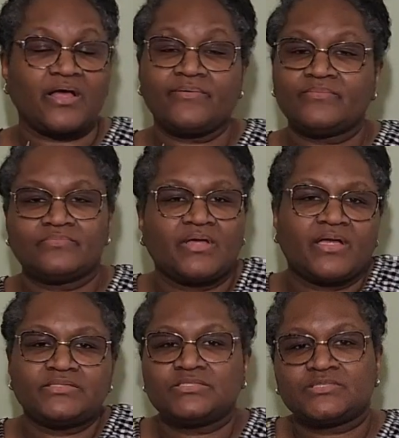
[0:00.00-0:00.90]

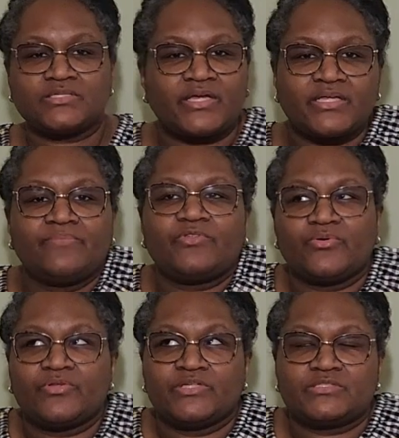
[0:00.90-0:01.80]
I keep
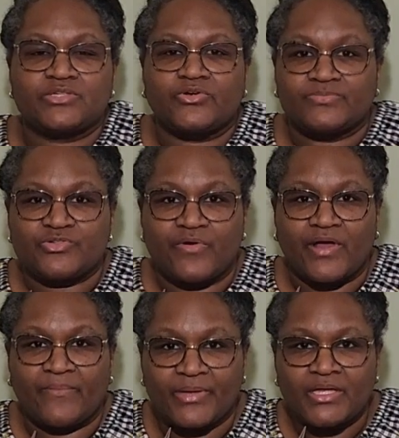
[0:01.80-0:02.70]
throwing these terms
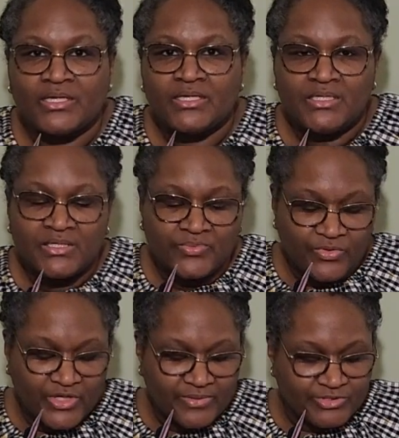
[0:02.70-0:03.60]
around, but
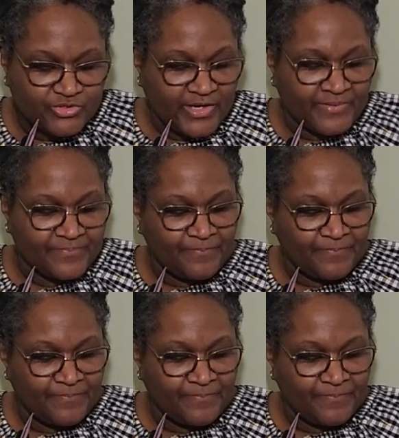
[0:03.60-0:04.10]
we'll get them straight.